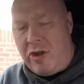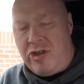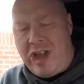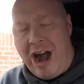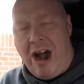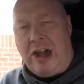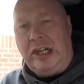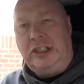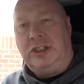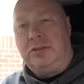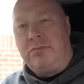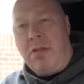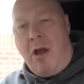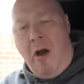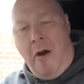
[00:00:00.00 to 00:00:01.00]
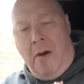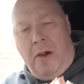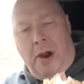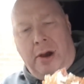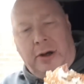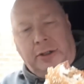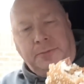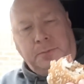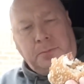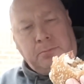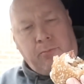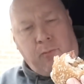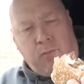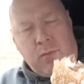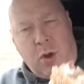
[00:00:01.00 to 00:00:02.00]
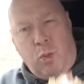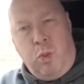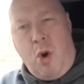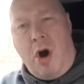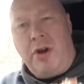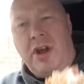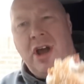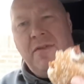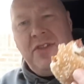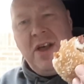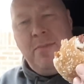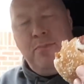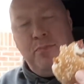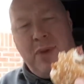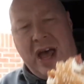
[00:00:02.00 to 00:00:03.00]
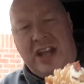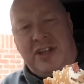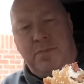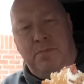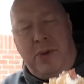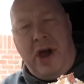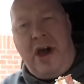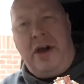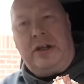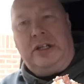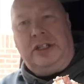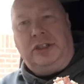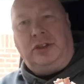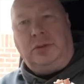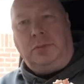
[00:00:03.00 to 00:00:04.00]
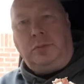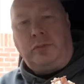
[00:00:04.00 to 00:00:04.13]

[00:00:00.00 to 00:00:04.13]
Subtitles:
That is one of the best burgers